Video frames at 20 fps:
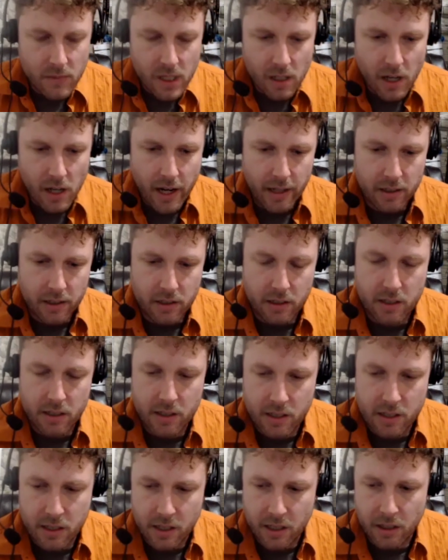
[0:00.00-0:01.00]
And just
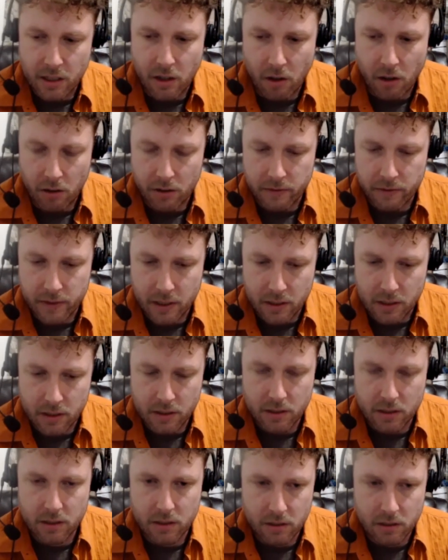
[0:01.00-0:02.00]
seeing all of
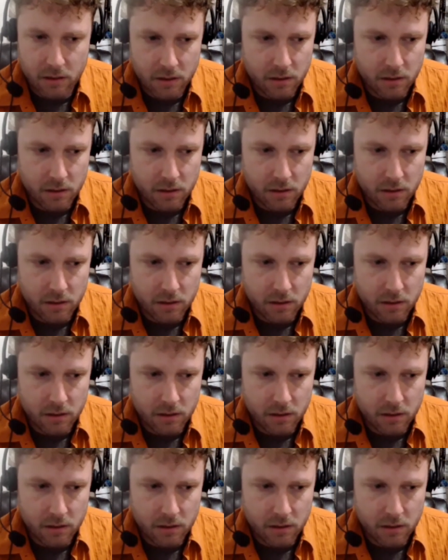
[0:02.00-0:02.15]
these